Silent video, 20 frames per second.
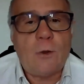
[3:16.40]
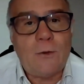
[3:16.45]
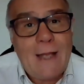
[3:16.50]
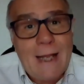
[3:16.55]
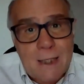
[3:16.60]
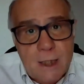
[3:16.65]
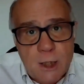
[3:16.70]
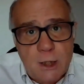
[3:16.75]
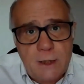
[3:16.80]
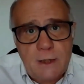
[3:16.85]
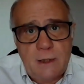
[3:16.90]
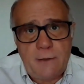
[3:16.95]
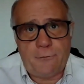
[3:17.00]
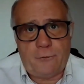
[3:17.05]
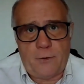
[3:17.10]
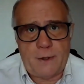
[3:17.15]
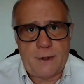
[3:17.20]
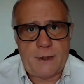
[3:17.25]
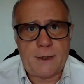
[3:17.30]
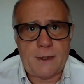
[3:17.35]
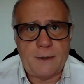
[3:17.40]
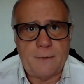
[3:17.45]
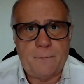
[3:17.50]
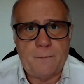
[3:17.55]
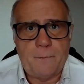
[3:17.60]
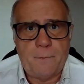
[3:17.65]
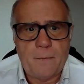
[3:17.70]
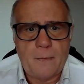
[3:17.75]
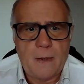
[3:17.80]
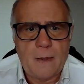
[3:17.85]
So that's the
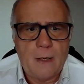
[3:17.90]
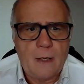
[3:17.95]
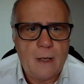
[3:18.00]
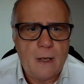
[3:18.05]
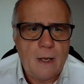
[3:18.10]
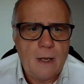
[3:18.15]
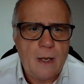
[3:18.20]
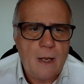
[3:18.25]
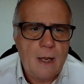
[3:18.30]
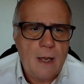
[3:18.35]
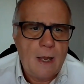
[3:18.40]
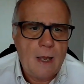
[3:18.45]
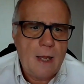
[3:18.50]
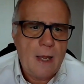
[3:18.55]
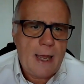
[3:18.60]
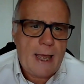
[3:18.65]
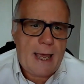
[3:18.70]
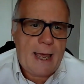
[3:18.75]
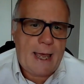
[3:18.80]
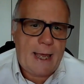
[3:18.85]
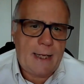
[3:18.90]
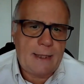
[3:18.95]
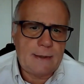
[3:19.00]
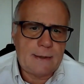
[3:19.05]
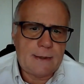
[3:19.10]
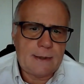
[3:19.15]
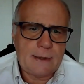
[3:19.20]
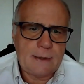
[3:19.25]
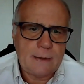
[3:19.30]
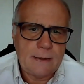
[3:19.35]
difference.
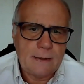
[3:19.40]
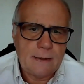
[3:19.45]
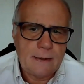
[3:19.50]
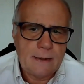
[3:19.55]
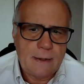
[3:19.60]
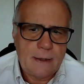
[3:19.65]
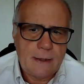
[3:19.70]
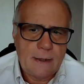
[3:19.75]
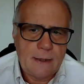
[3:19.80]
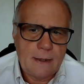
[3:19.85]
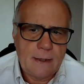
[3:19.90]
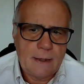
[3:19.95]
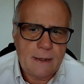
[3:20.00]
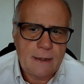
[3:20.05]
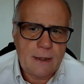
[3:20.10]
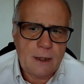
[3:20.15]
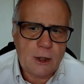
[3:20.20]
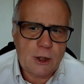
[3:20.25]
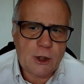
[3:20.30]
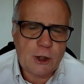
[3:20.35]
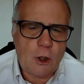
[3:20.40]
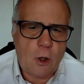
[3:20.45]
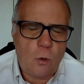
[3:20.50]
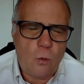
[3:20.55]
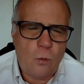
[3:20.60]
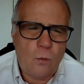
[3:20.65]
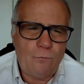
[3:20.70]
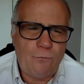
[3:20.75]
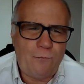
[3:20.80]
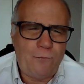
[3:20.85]
And
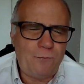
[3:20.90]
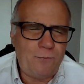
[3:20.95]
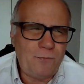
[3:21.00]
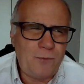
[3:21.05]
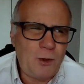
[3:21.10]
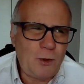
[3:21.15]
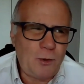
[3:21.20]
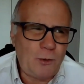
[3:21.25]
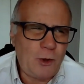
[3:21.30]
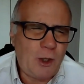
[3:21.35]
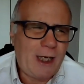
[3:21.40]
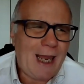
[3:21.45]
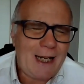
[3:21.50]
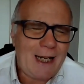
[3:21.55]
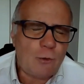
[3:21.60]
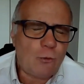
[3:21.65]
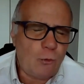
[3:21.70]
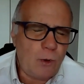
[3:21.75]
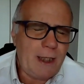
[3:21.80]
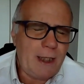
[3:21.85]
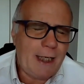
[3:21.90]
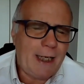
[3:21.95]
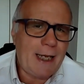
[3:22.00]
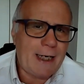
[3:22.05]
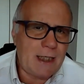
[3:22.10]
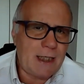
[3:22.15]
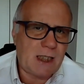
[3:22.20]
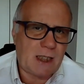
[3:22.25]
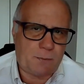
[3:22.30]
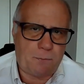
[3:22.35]
so you can't really
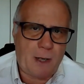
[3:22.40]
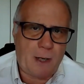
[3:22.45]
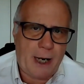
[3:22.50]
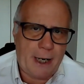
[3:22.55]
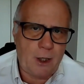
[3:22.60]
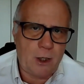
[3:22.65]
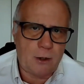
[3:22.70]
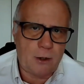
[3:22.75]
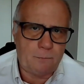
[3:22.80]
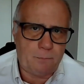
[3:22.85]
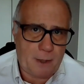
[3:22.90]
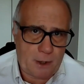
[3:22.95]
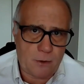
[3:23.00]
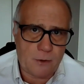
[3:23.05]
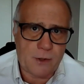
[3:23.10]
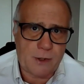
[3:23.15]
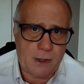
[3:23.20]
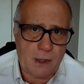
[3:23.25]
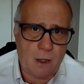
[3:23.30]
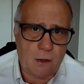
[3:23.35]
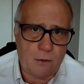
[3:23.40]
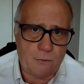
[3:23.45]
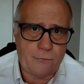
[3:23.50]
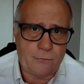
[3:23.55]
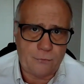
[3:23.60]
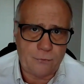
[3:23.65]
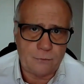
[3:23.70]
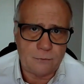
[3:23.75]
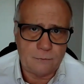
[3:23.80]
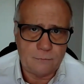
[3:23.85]
get inspired by
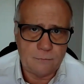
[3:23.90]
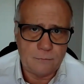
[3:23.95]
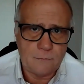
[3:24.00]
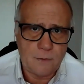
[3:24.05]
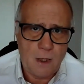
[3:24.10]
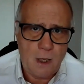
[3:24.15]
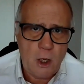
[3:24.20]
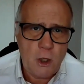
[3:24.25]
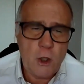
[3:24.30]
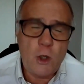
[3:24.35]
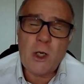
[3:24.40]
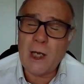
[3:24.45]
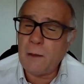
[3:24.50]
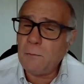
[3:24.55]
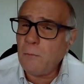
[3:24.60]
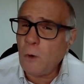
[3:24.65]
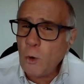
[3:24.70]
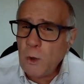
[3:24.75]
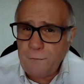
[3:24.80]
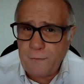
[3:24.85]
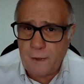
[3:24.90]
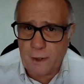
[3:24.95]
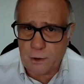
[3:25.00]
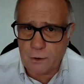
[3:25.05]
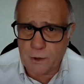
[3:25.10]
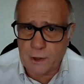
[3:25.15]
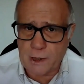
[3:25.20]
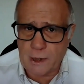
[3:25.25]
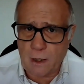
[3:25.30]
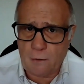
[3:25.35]
yourself. You can
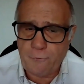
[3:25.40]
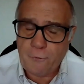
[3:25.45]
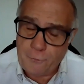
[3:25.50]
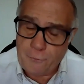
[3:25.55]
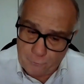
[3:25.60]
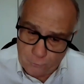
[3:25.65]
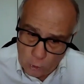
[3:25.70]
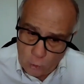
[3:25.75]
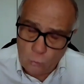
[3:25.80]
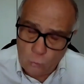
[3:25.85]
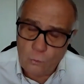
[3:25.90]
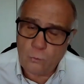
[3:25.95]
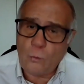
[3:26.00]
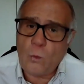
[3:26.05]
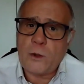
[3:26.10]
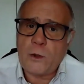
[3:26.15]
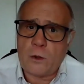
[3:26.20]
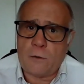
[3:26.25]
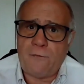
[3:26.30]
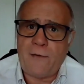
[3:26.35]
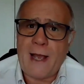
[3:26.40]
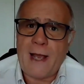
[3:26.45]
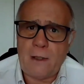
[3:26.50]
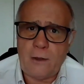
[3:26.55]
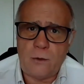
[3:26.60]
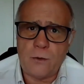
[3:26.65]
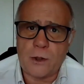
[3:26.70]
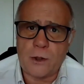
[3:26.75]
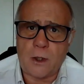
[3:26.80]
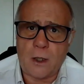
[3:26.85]
motivate yourself if you know what your
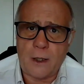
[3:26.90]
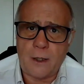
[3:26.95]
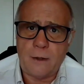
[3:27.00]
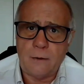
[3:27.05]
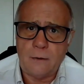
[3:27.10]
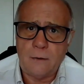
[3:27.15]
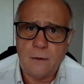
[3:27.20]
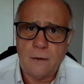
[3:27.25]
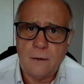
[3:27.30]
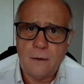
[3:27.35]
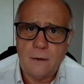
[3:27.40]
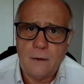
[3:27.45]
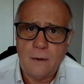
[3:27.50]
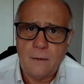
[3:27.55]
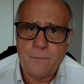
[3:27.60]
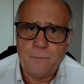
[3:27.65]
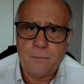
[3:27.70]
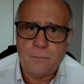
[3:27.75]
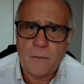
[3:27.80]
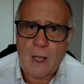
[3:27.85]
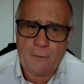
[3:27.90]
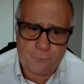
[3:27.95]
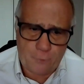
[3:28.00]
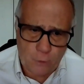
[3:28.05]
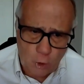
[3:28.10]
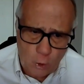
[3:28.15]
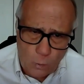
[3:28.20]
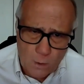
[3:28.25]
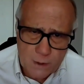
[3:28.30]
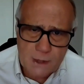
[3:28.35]
values are,
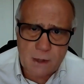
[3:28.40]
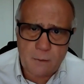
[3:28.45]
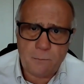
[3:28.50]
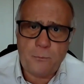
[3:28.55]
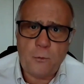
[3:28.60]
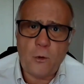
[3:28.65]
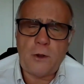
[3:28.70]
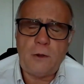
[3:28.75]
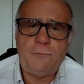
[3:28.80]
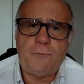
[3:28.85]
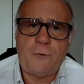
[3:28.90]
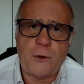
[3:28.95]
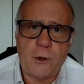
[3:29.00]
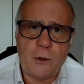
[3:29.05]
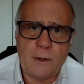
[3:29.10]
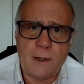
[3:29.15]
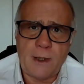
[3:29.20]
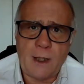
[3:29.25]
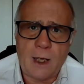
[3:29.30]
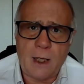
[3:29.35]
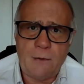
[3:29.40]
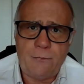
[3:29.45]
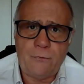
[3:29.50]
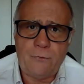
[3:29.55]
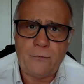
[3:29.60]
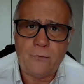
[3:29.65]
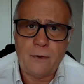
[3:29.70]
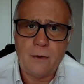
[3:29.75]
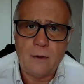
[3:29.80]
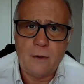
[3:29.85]
if you know what's important for you in
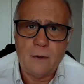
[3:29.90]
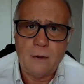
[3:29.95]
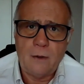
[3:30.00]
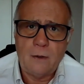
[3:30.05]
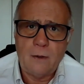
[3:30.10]
life.